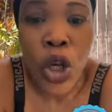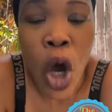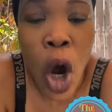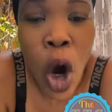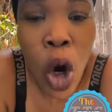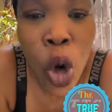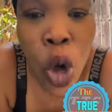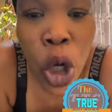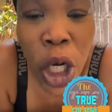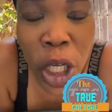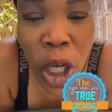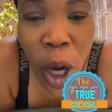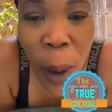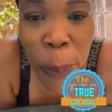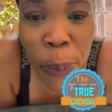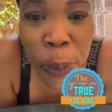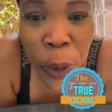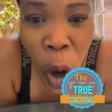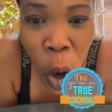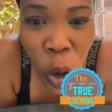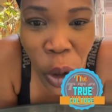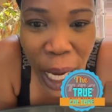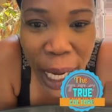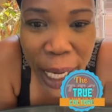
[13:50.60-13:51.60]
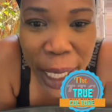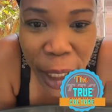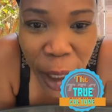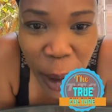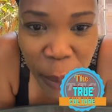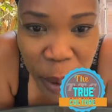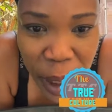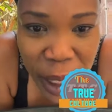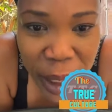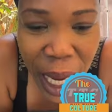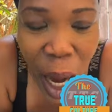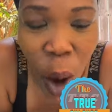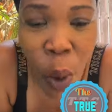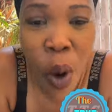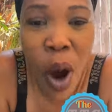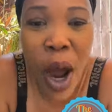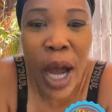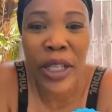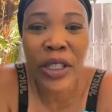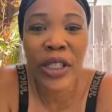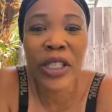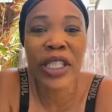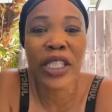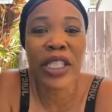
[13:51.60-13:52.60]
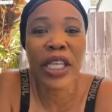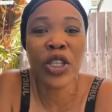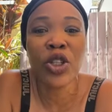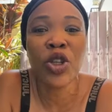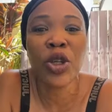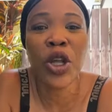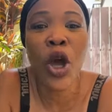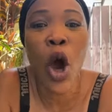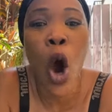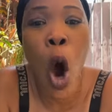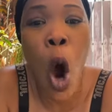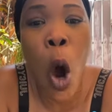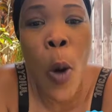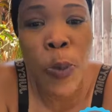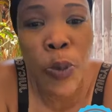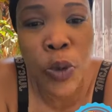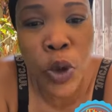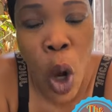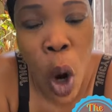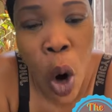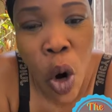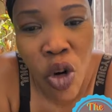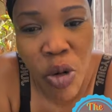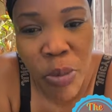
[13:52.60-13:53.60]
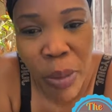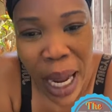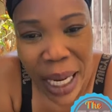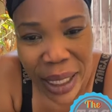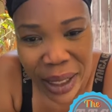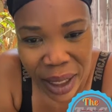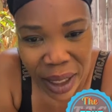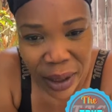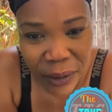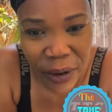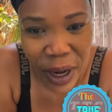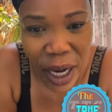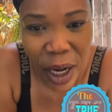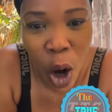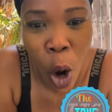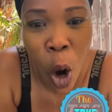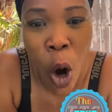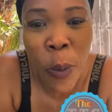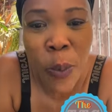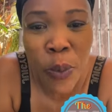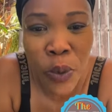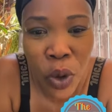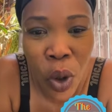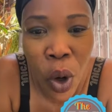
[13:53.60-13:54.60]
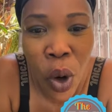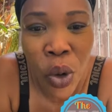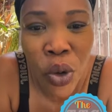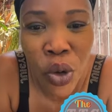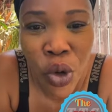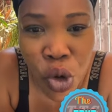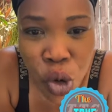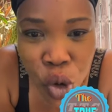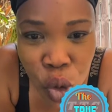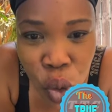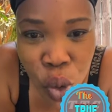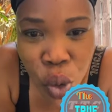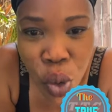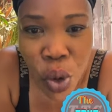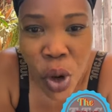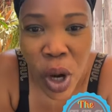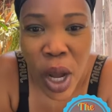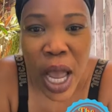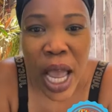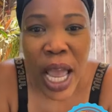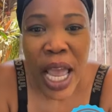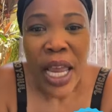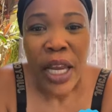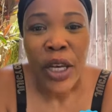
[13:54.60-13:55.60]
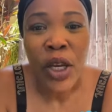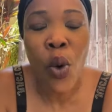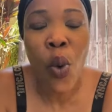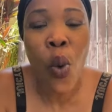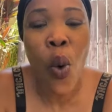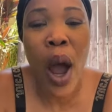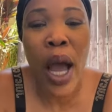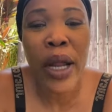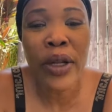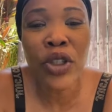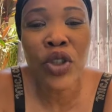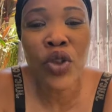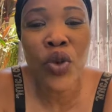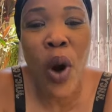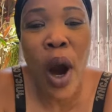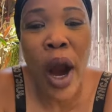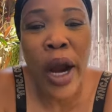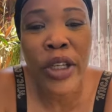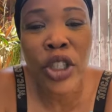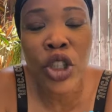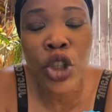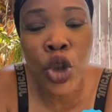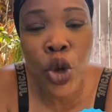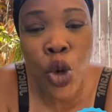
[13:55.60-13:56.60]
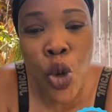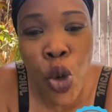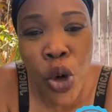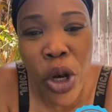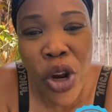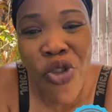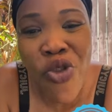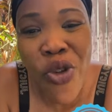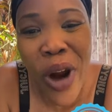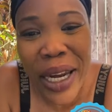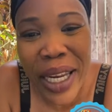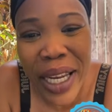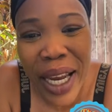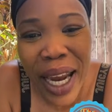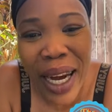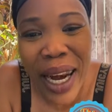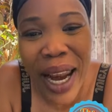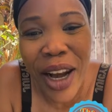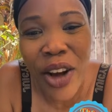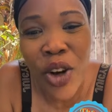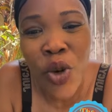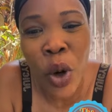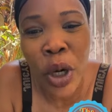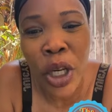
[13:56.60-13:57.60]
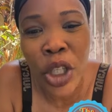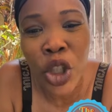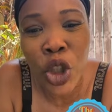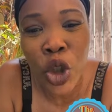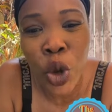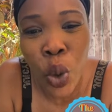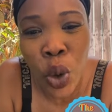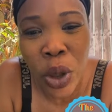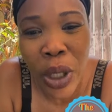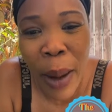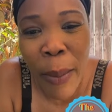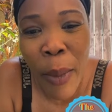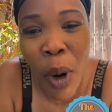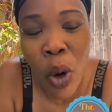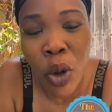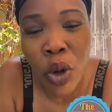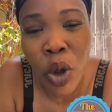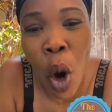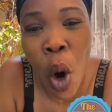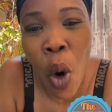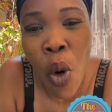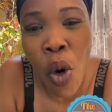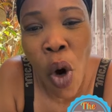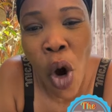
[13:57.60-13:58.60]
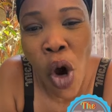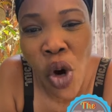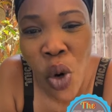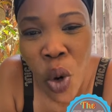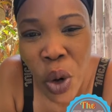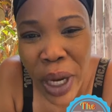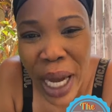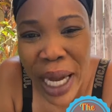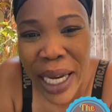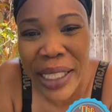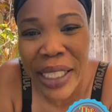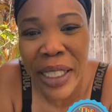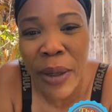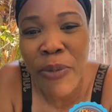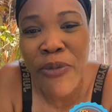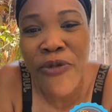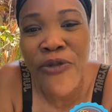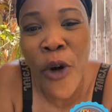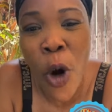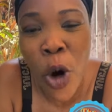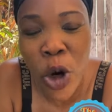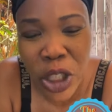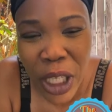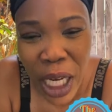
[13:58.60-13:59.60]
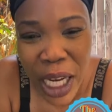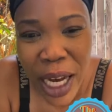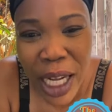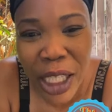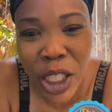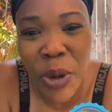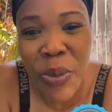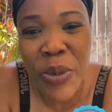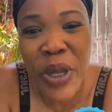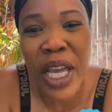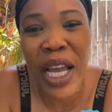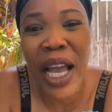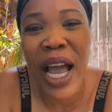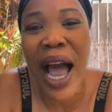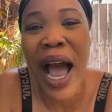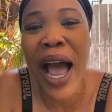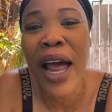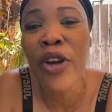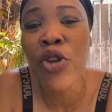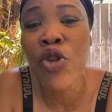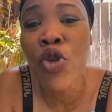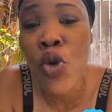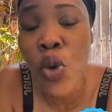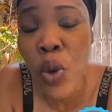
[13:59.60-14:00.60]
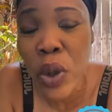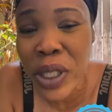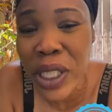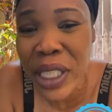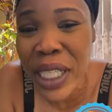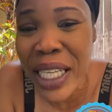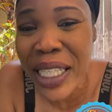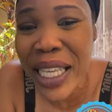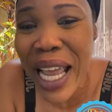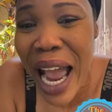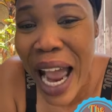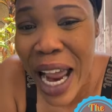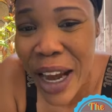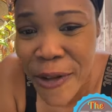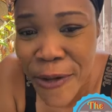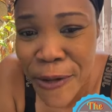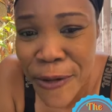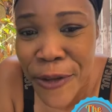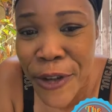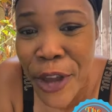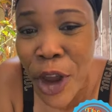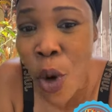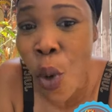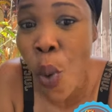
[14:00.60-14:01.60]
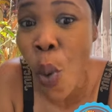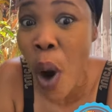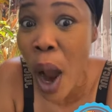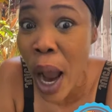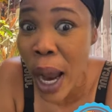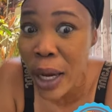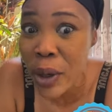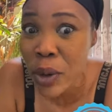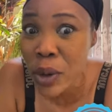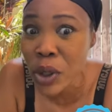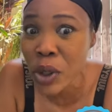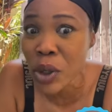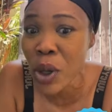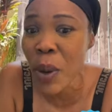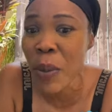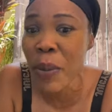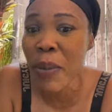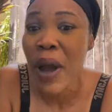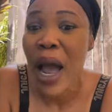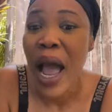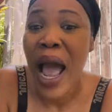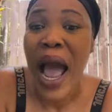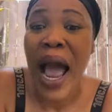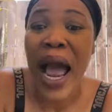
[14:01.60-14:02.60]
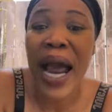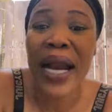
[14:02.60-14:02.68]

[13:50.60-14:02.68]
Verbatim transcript: Now, looking uptown a little bit, I want to say to the uptown massive and uptown crew, the ones who are truly radical and know the truth about how colonialism functions in Jamaica and know say it unfair, want to do something